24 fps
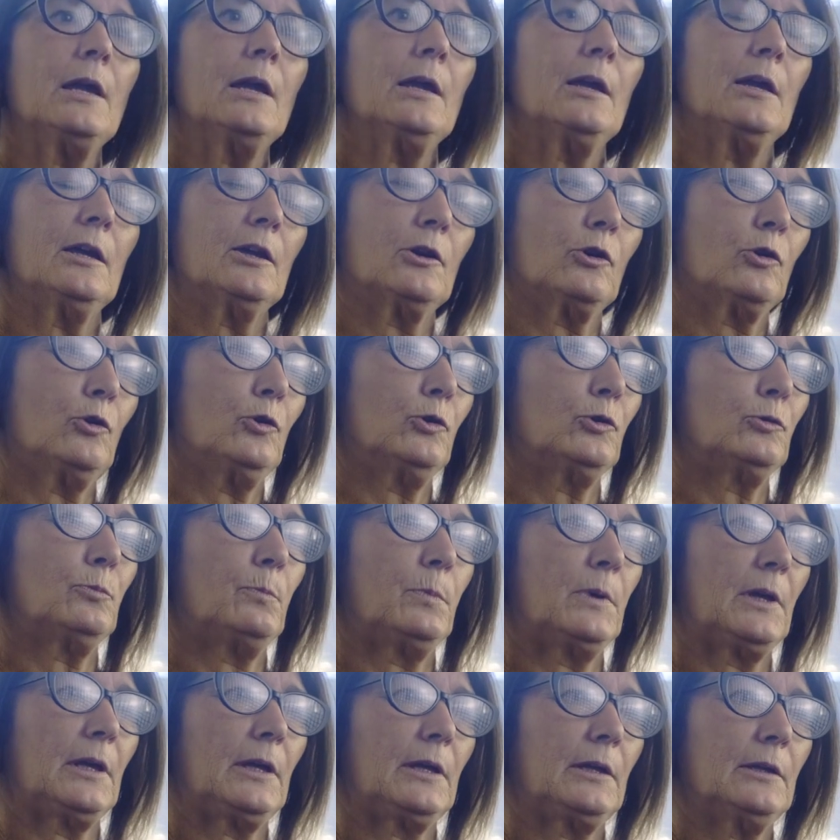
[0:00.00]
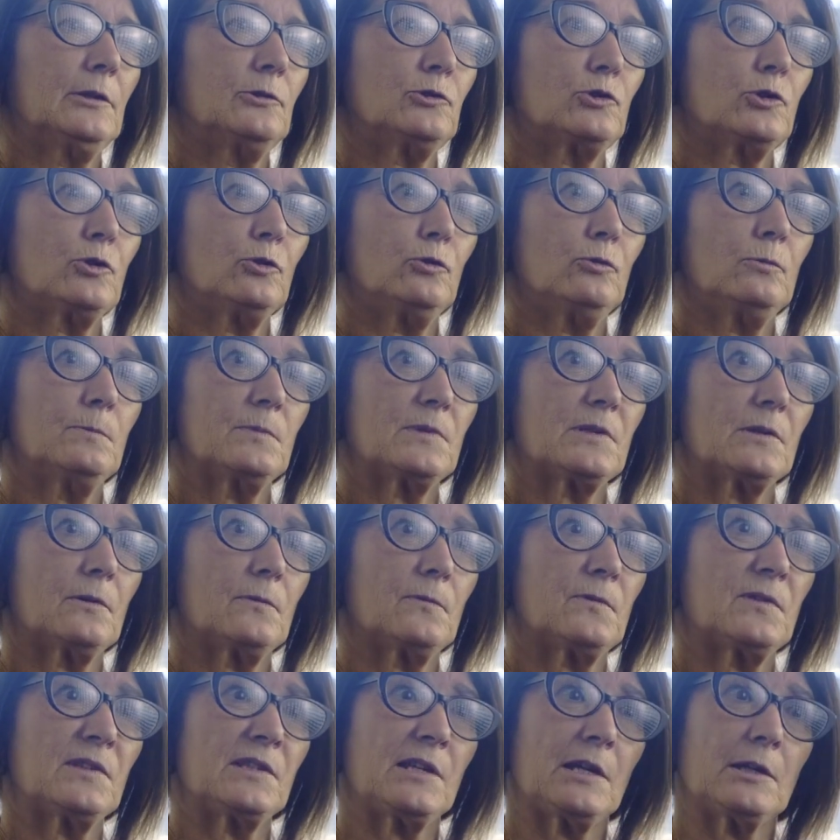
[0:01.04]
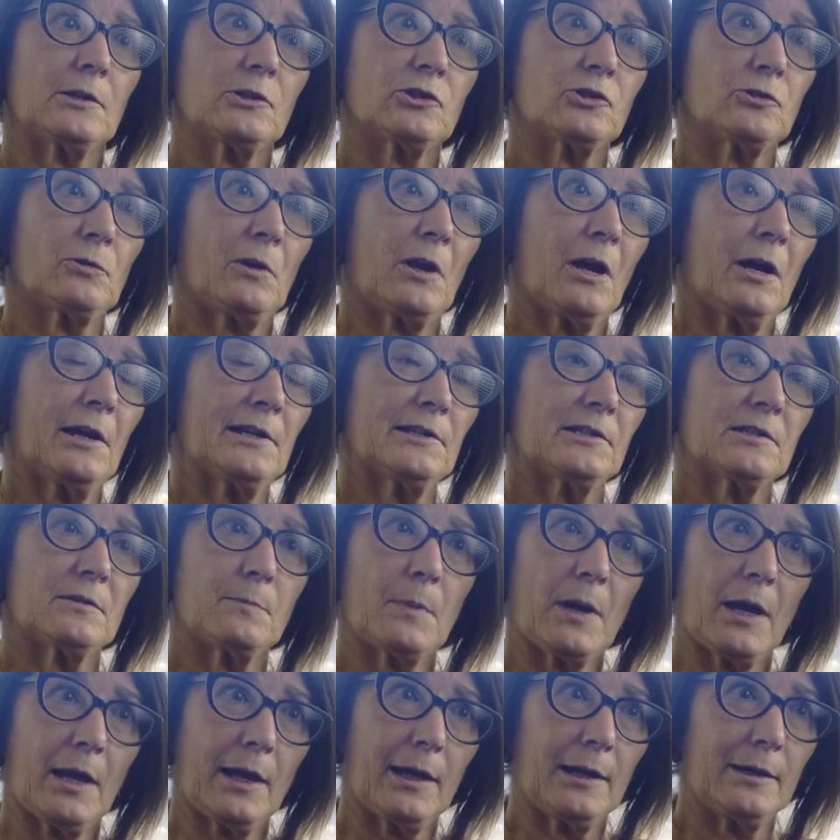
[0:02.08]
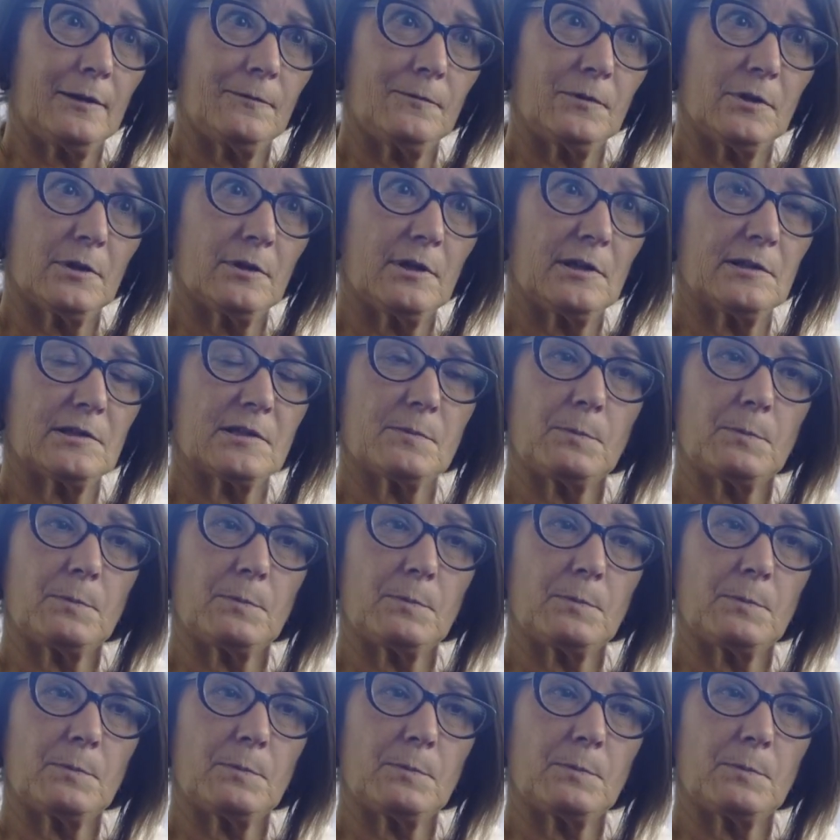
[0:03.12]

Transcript: It could be in terms of sexualised behaviour that's